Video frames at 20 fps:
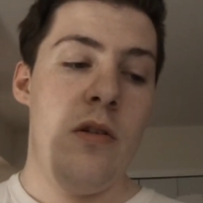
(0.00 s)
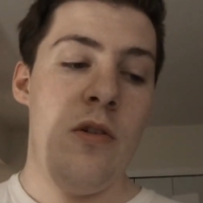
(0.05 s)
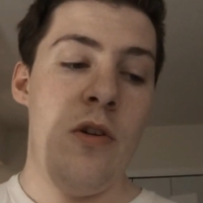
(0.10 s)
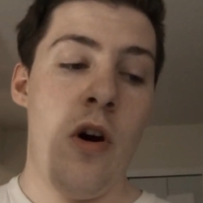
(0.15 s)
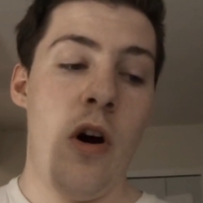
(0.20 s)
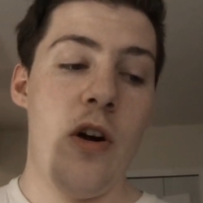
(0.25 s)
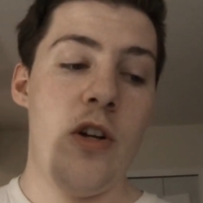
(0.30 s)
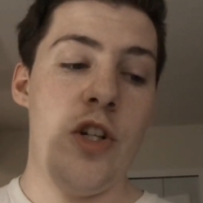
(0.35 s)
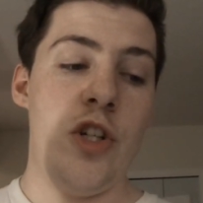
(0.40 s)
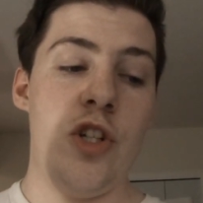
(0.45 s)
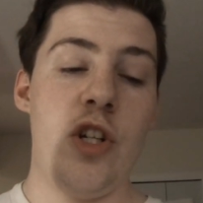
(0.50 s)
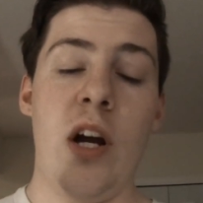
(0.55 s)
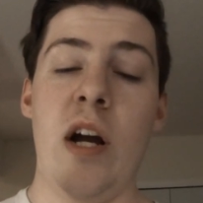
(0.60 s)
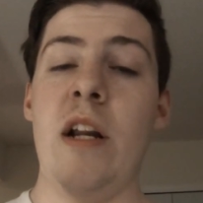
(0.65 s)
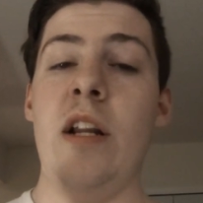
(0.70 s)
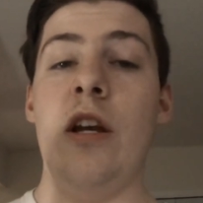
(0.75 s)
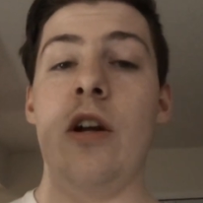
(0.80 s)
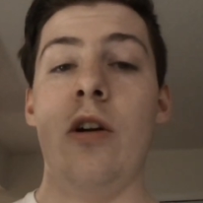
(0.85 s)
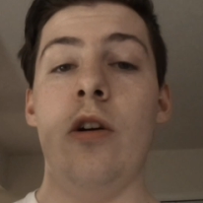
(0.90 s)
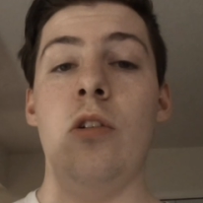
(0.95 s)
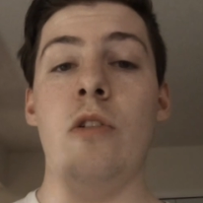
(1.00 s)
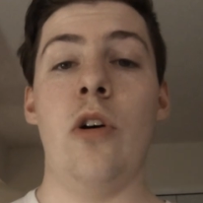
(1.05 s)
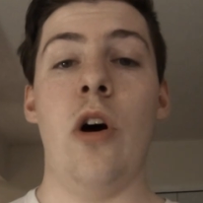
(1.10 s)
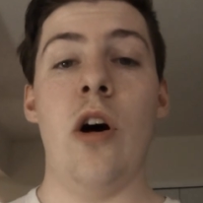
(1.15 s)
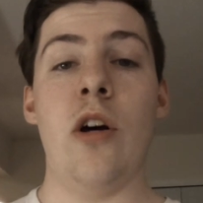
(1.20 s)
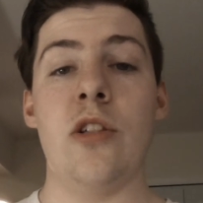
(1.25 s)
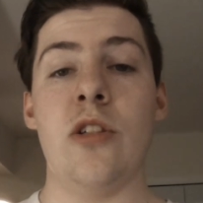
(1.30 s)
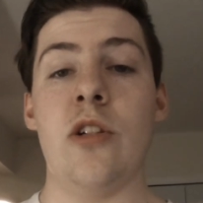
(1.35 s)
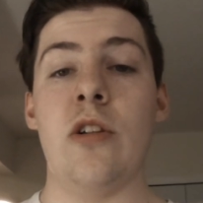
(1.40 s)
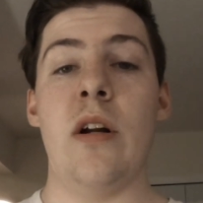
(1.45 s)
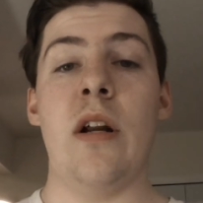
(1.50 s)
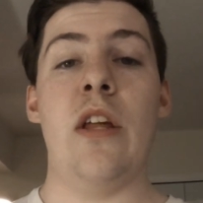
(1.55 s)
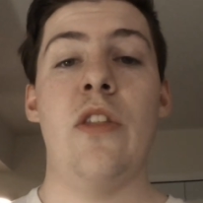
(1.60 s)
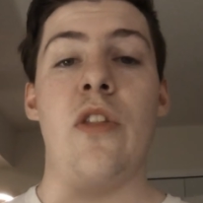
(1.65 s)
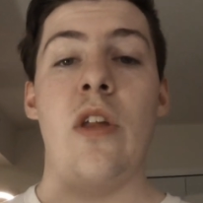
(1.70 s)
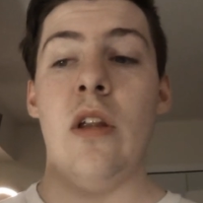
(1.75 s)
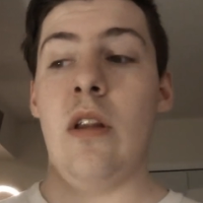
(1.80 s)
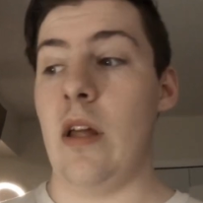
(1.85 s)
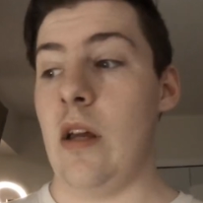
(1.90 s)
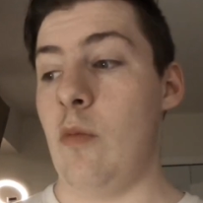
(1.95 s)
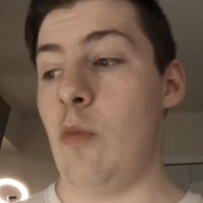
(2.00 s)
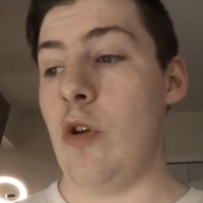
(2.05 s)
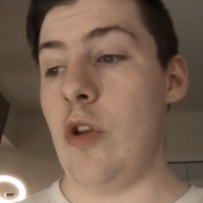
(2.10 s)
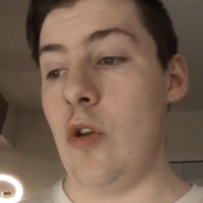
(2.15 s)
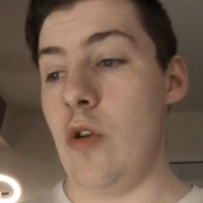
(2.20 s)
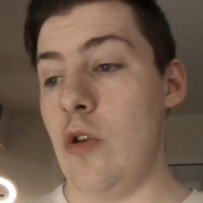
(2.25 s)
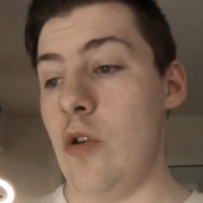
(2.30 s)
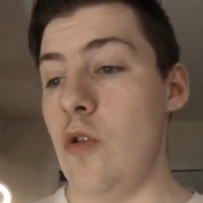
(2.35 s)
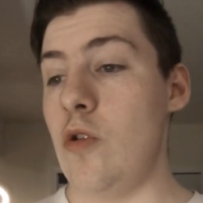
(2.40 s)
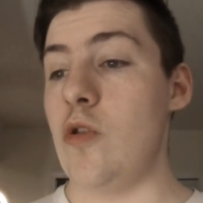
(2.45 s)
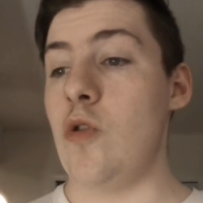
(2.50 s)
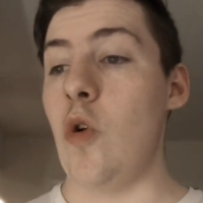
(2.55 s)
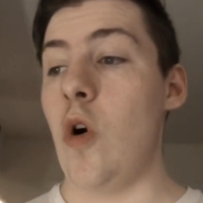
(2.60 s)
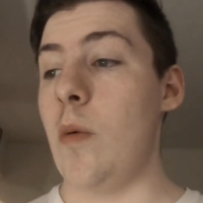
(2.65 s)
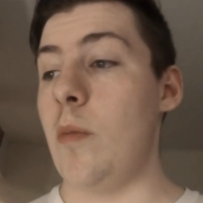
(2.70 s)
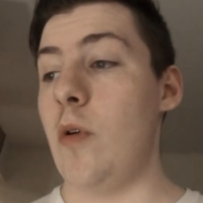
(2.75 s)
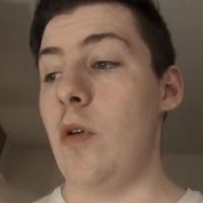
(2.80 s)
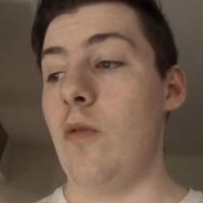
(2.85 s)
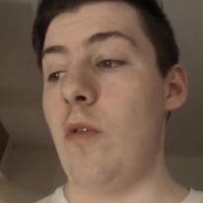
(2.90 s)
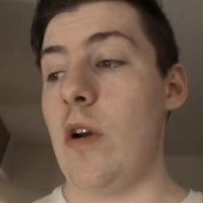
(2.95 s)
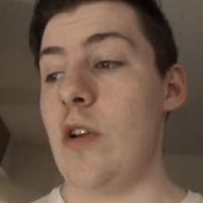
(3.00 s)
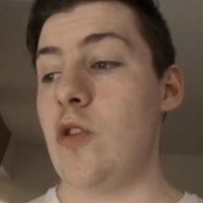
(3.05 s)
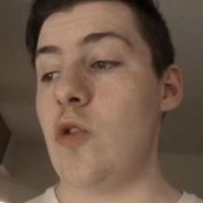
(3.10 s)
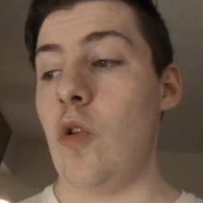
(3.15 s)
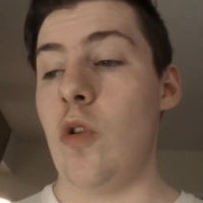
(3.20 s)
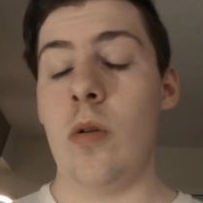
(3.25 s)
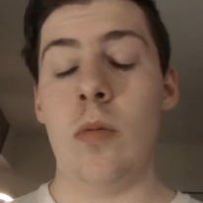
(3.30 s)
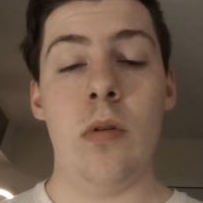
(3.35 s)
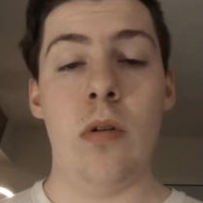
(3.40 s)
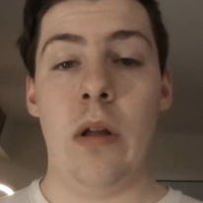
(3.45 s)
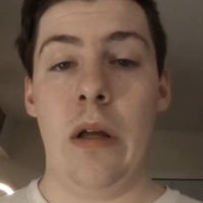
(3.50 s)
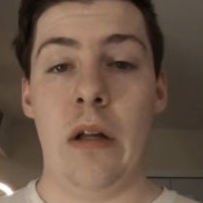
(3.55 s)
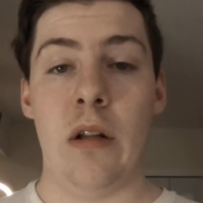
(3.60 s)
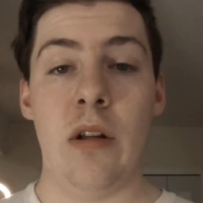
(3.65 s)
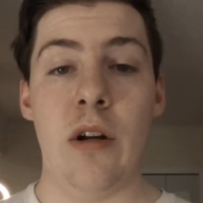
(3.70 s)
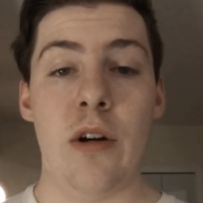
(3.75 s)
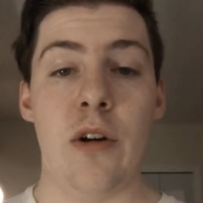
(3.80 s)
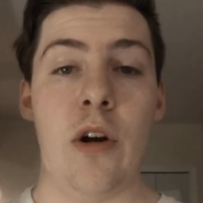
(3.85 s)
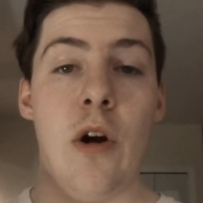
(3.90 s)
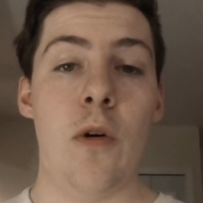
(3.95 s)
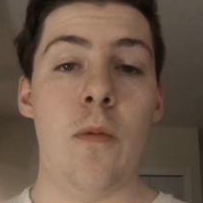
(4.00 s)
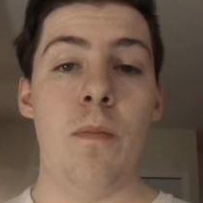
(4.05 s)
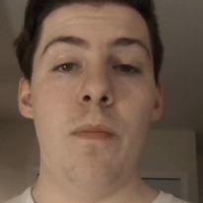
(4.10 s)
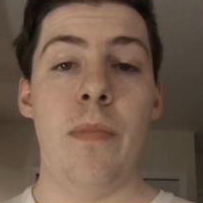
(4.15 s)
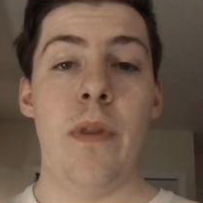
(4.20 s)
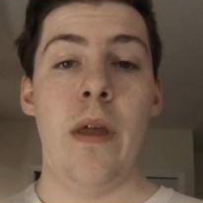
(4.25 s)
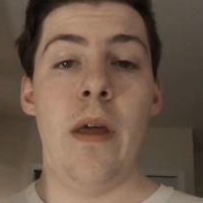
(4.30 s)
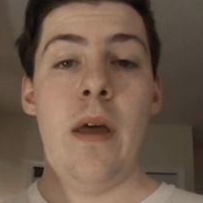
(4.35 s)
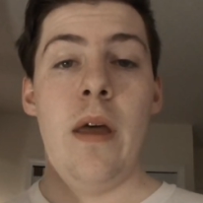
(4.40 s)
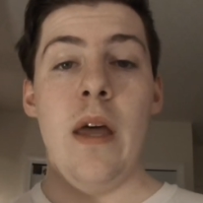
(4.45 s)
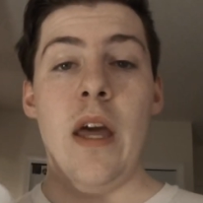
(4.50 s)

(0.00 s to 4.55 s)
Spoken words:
not shiny or glossed or anything like when you use normal Rust-Oleum like clear coat.